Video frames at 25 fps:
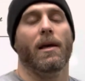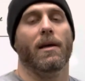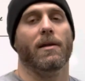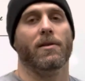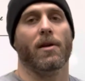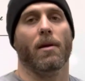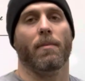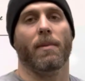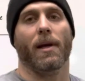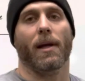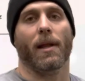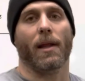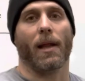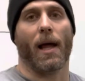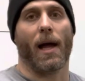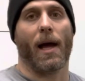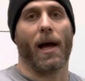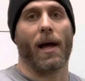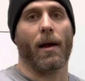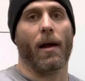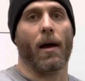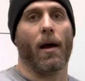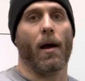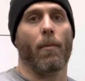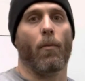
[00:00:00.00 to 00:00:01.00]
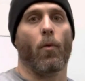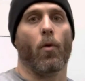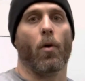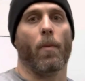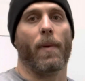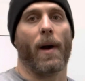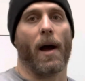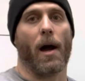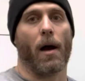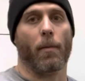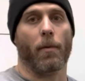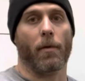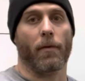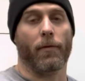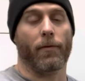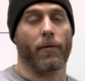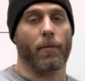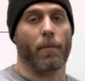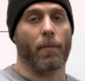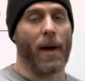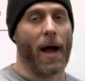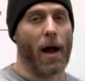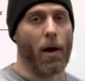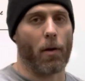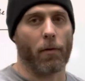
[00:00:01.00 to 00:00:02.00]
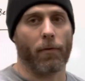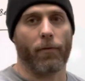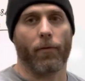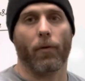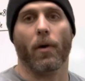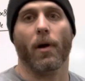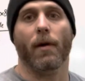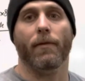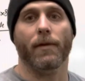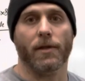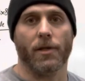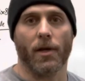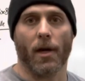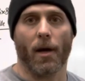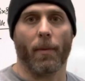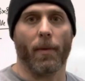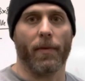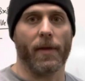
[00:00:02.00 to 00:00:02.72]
it's gonna be a lot more powerful of a jump.